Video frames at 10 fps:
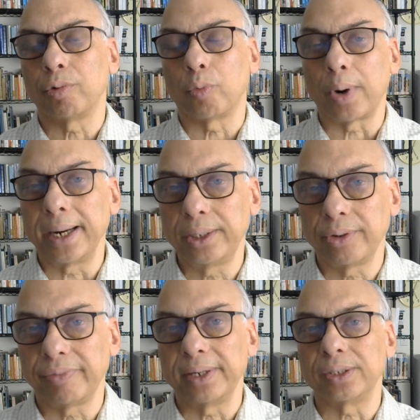right
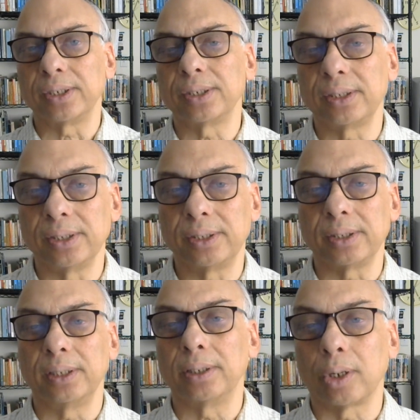of existence
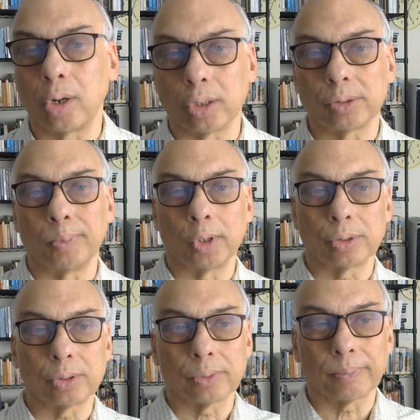in the
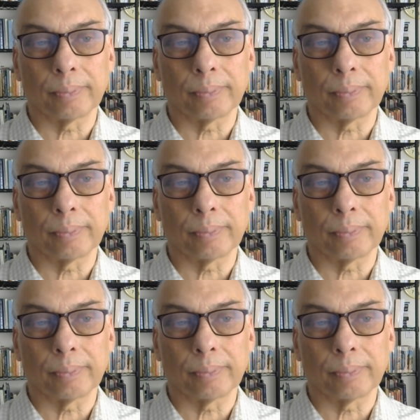cosmos.